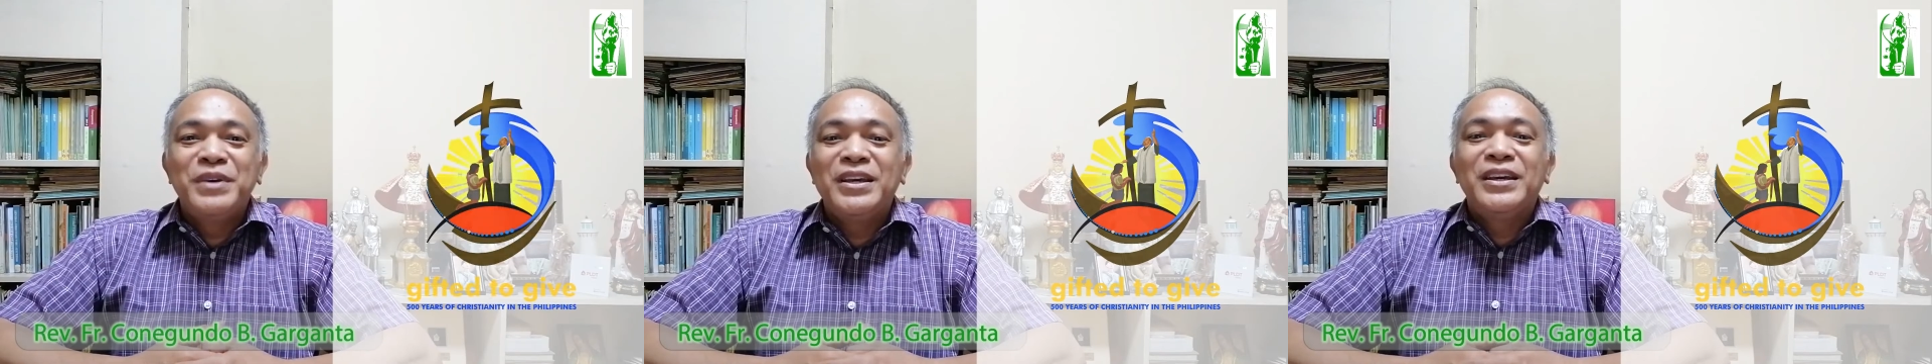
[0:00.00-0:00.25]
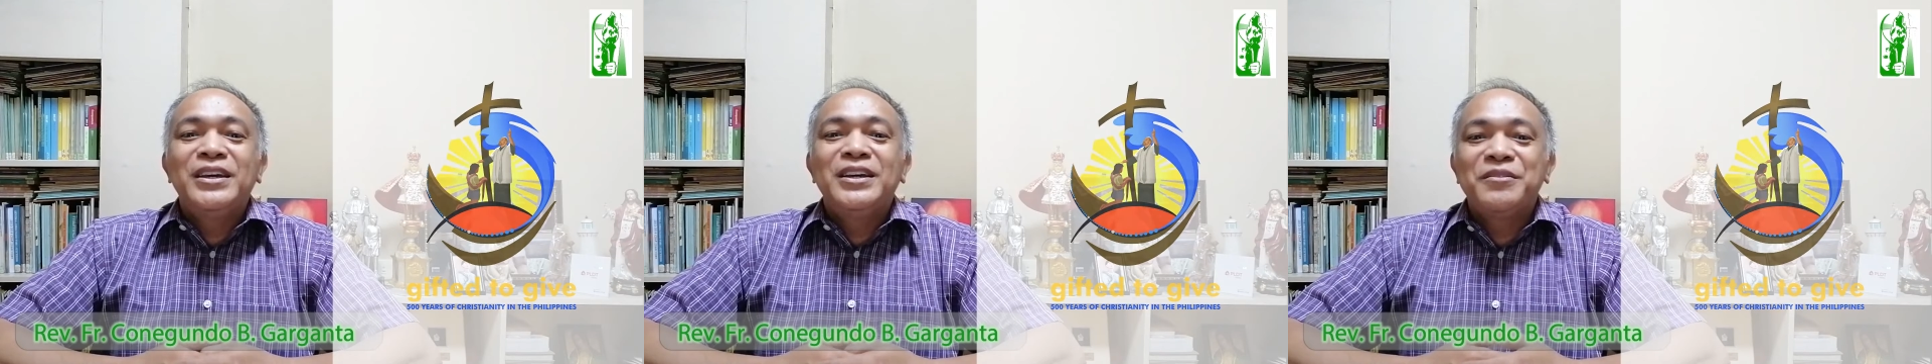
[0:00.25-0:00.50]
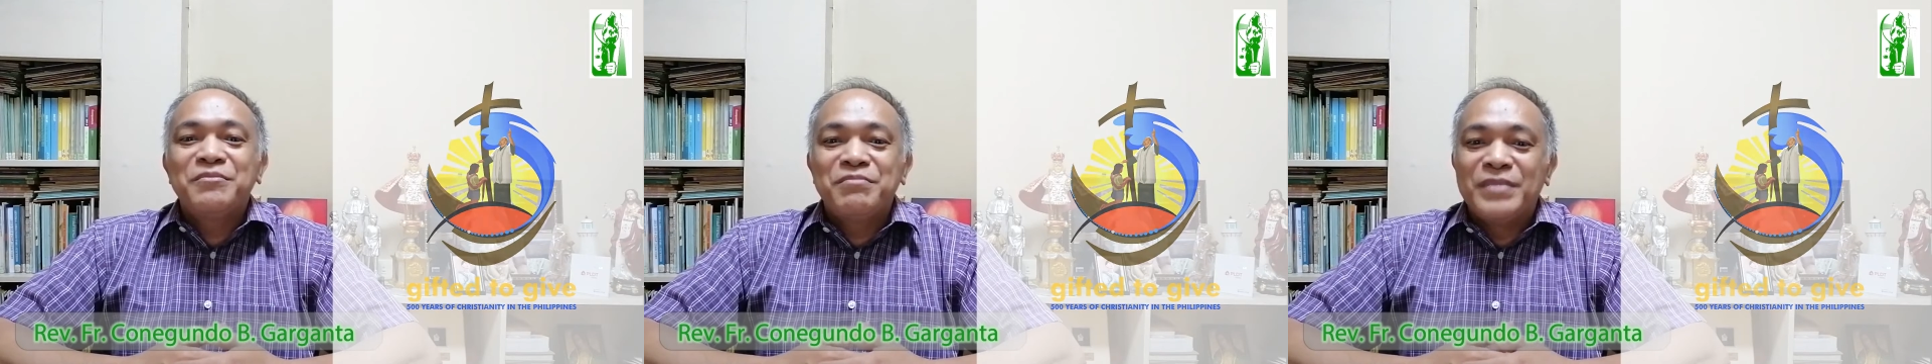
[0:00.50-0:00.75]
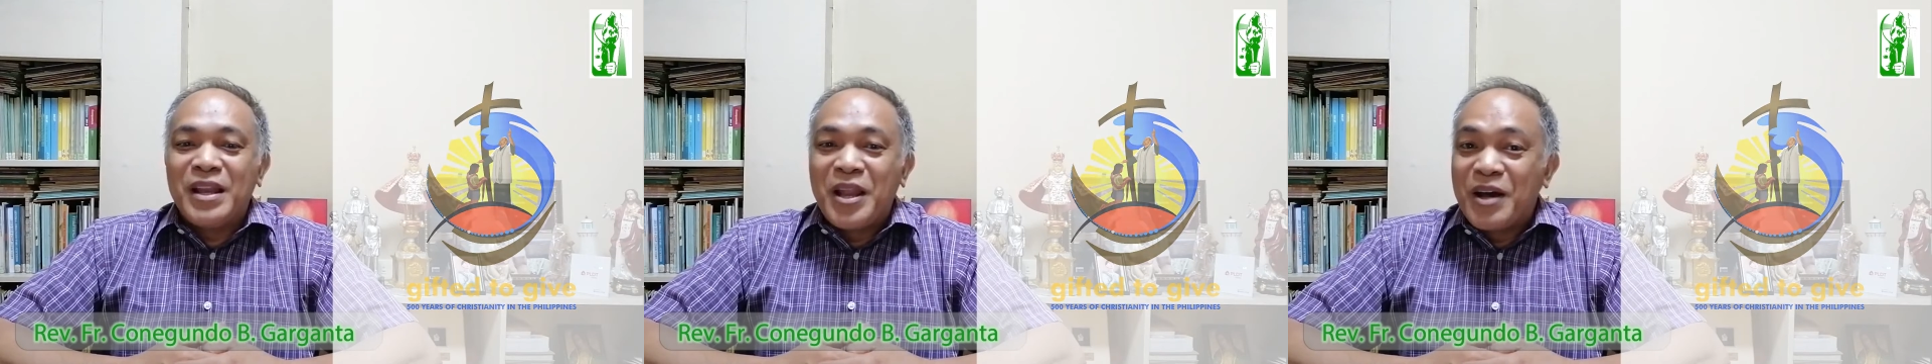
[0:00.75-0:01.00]
being
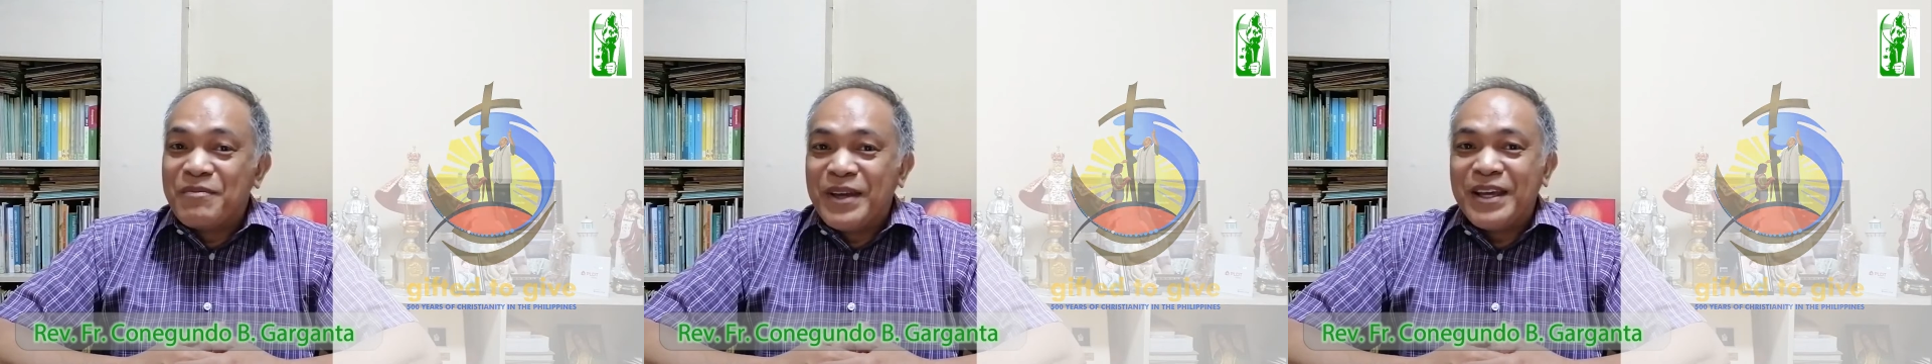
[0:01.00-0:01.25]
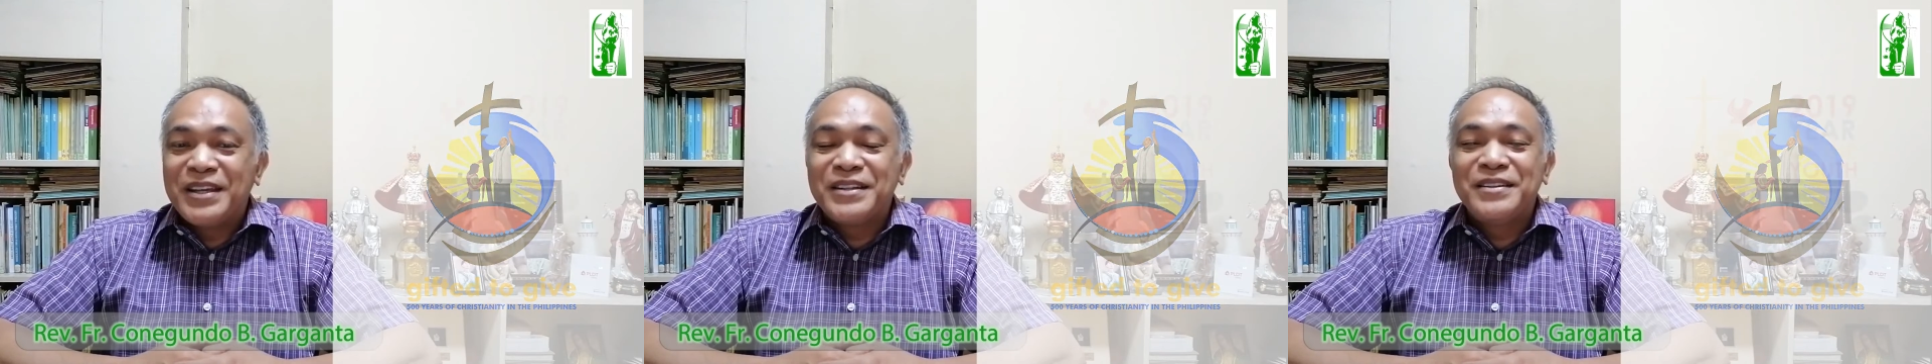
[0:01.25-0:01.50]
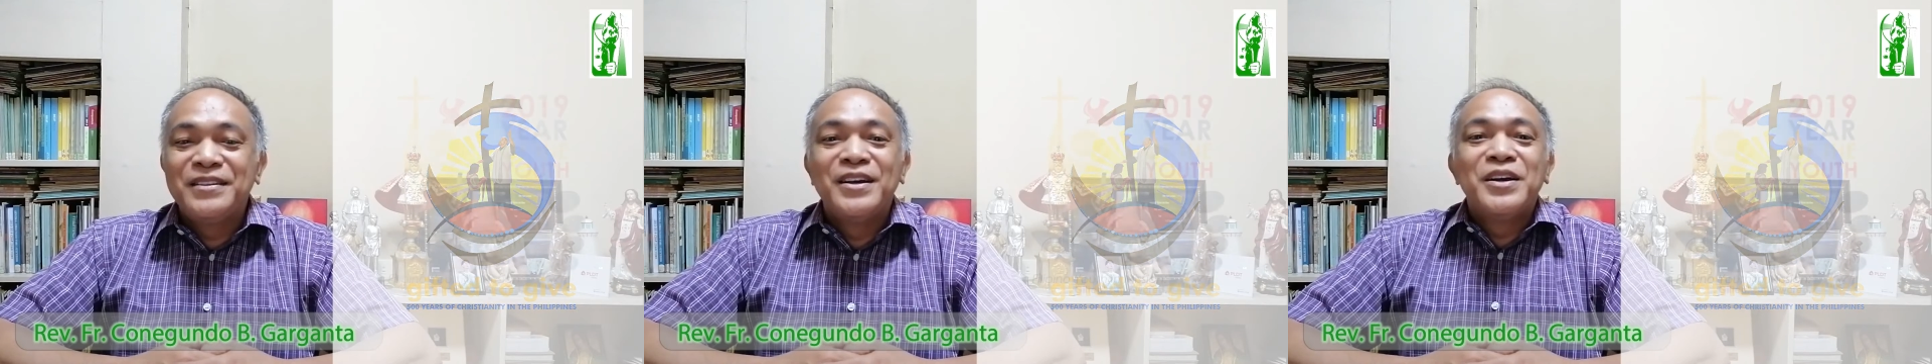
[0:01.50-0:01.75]
beloved,